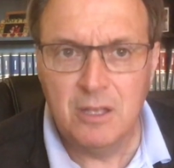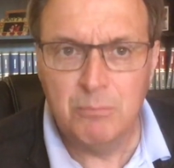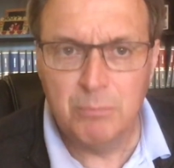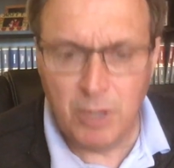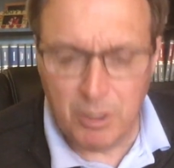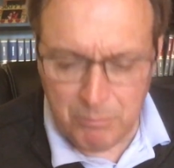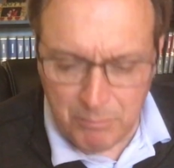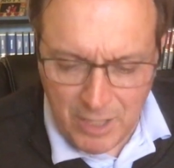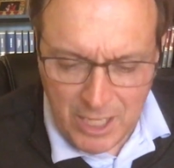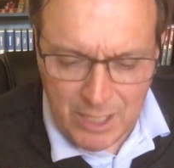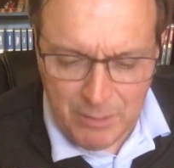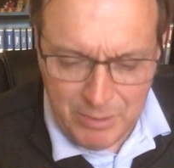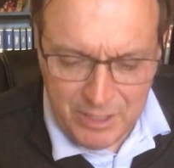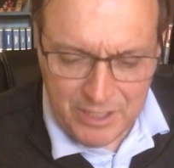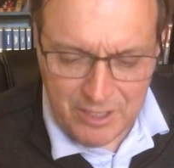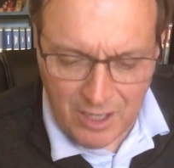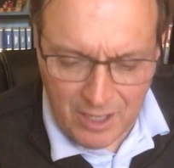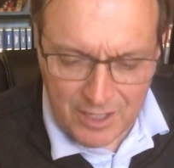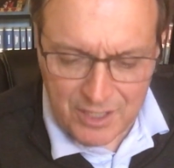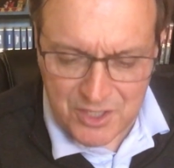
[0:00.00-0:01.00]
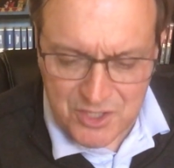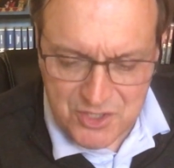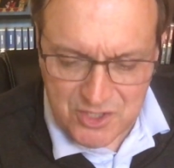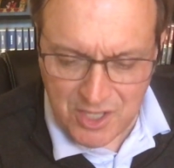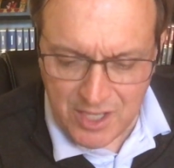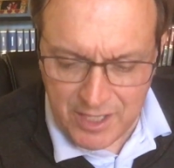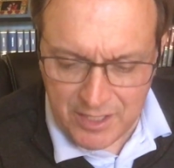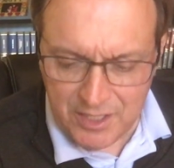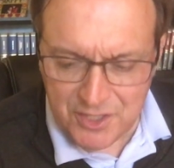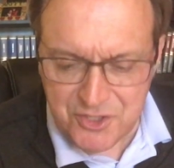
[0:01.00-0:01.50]
But maybe God is
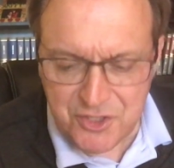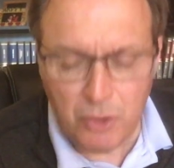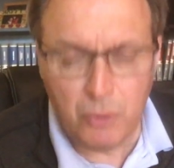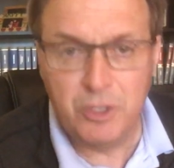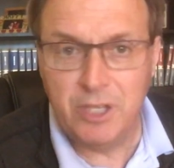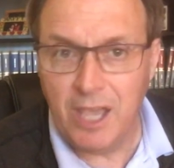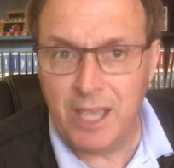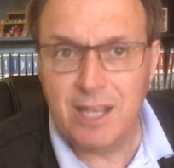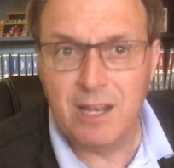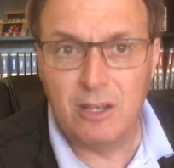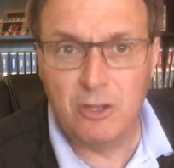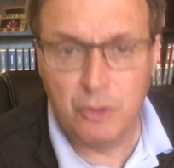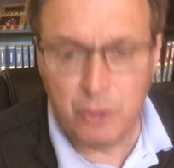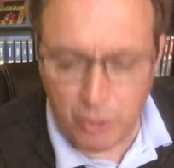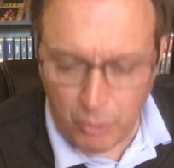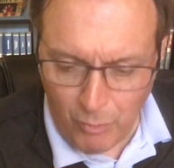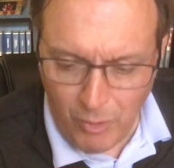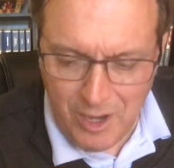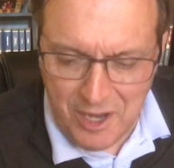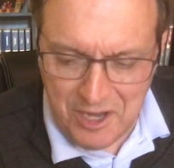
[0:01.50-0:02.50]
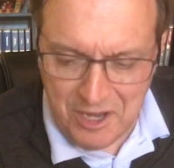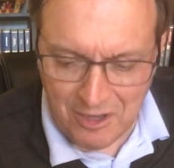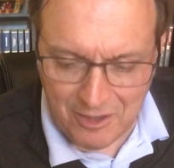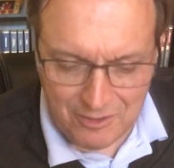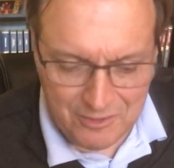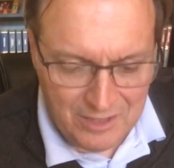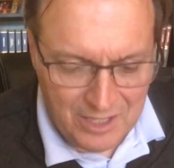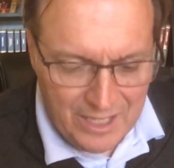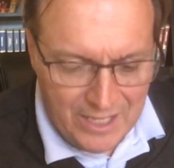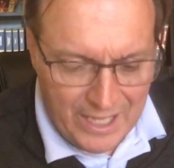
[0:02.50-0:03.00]
saying it's okay to look
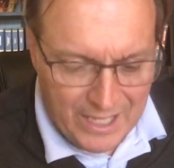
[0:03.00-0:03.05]
around